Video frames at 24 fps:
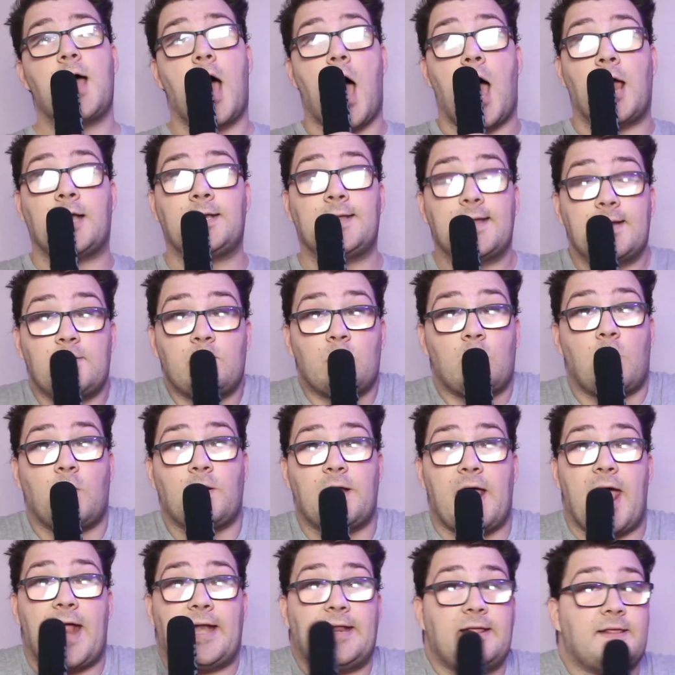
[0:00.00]
I didn't
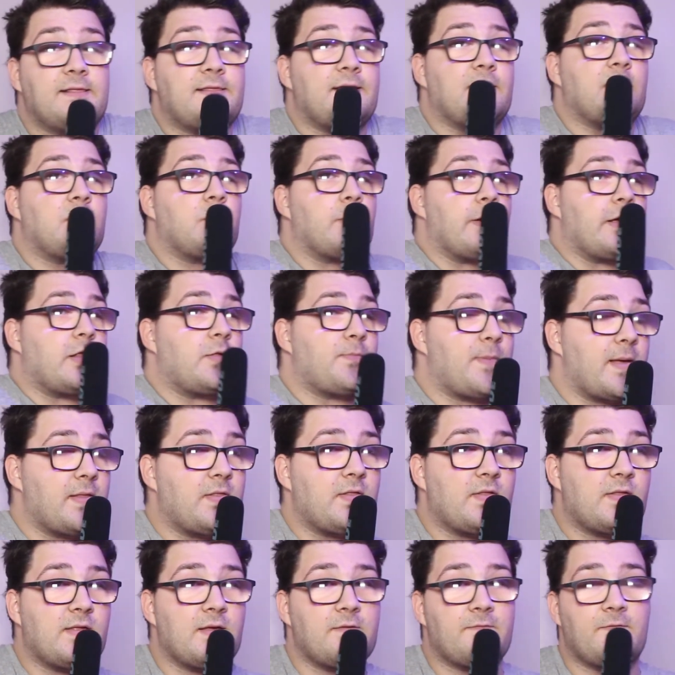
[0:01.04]
want anything too
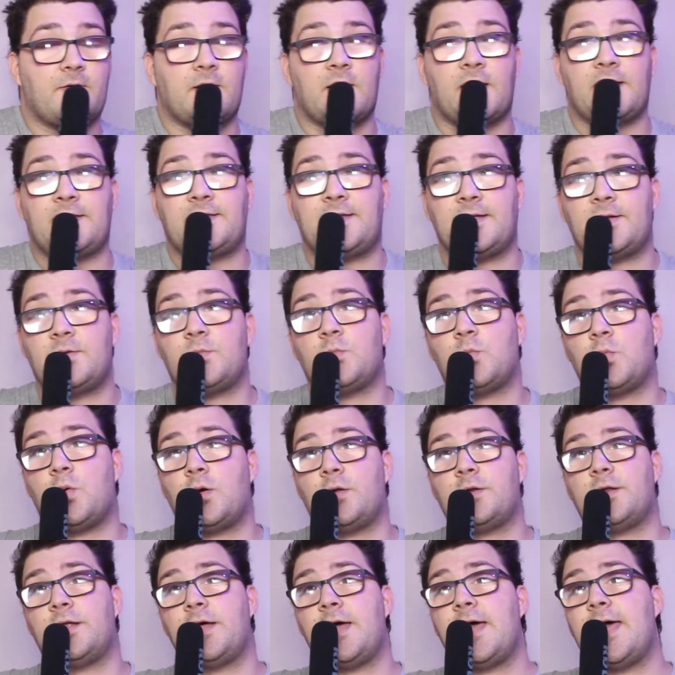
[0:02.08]
expensive and I didn't
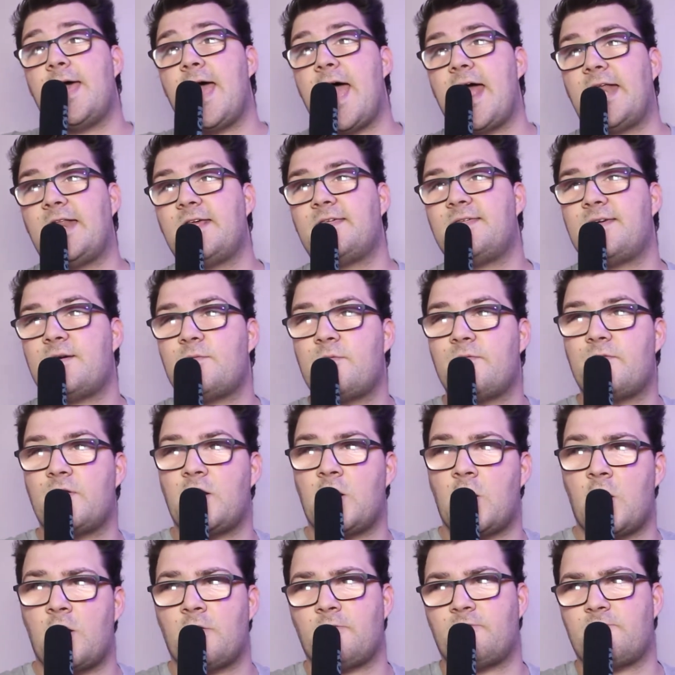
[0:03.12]
want anything with a
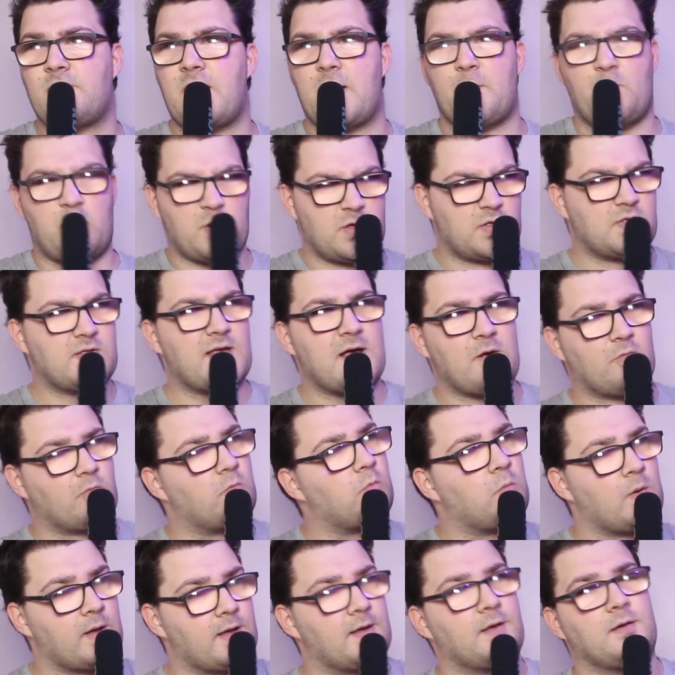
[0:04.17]
lot of RAM, which
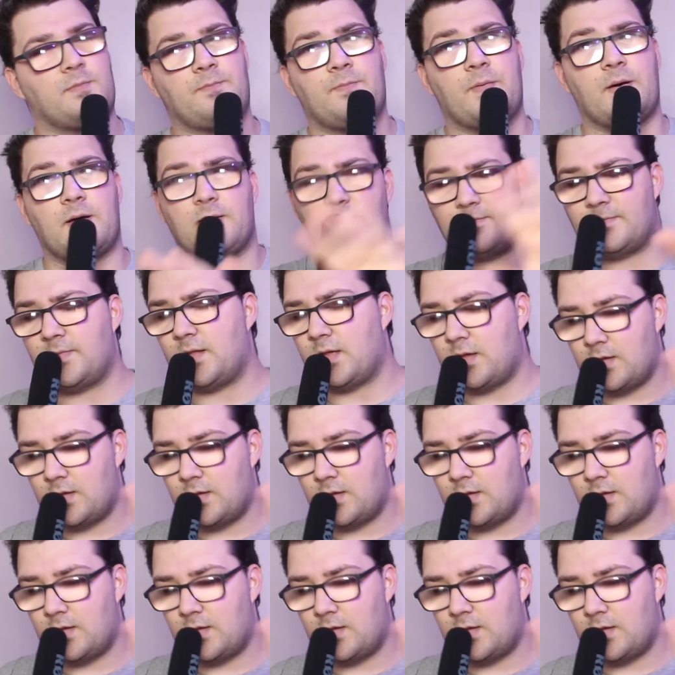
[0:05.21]
sounds weird, but